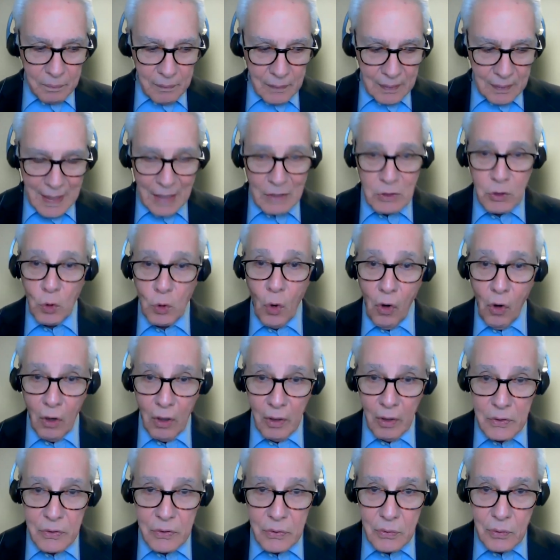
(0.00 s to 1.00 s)

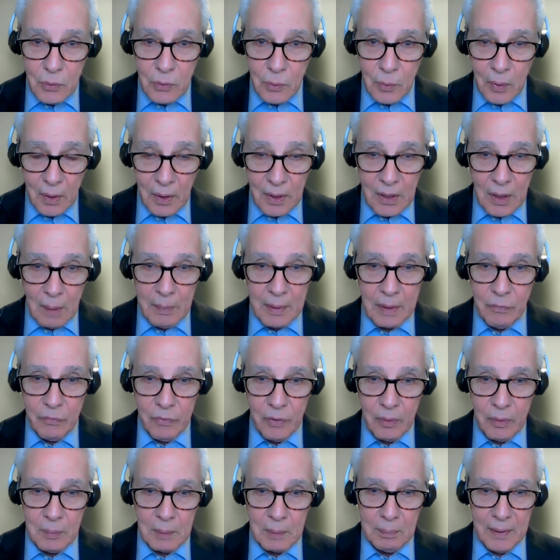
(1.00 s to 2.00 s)
lessors who are coming
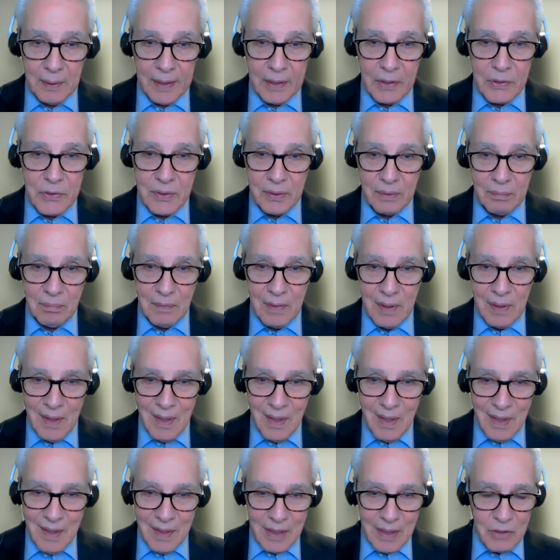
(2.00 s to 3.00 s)
from a place that
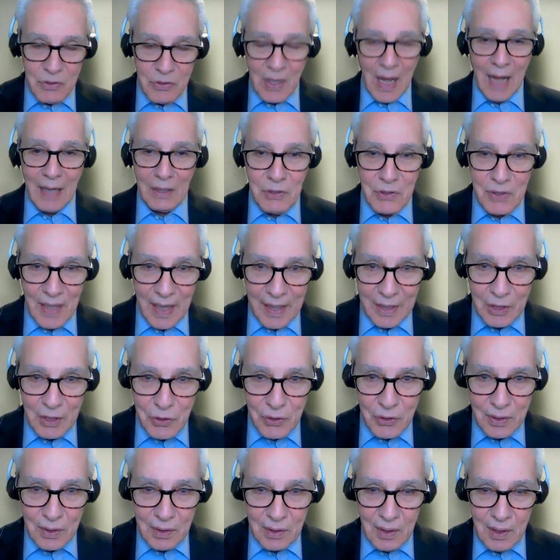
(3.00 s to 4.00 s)
is not
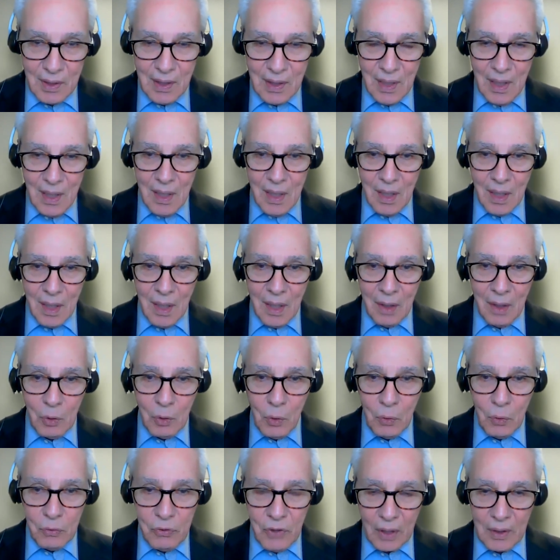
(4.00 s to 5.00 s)
sanctioned,
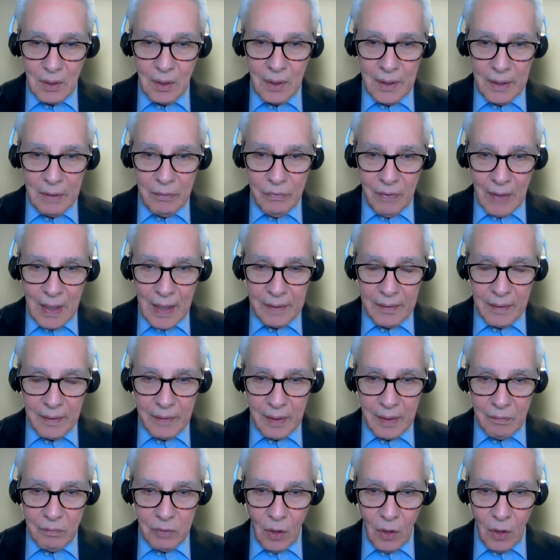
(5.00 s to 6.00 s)
who suddenly find that they've